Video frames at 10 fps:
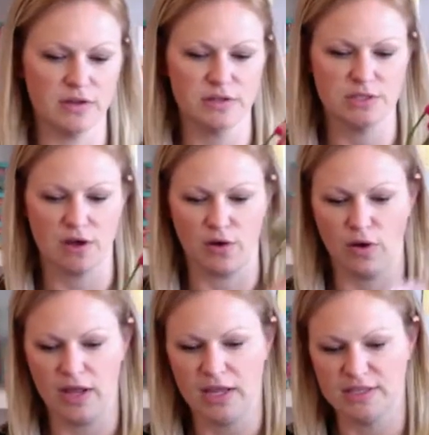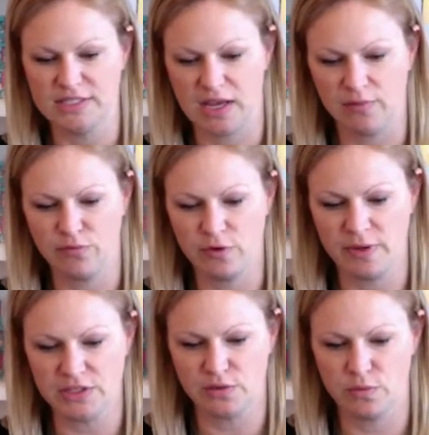So in the same
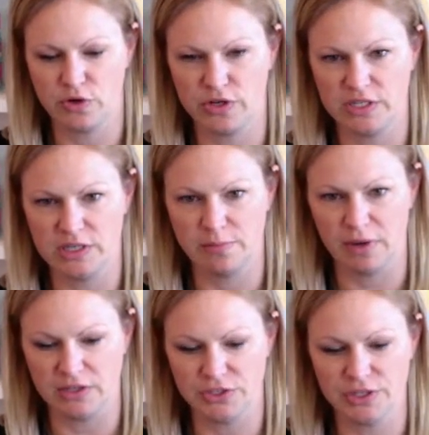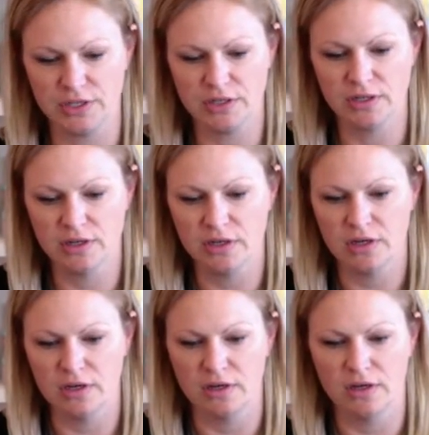formation, we're going to measure
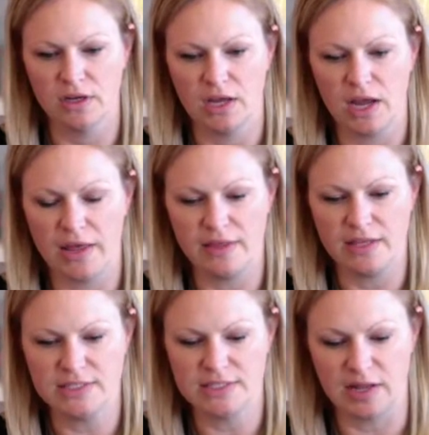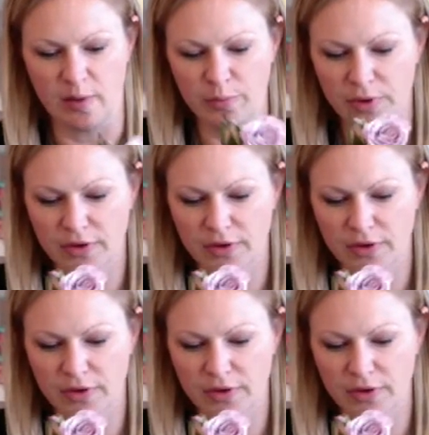and then snip,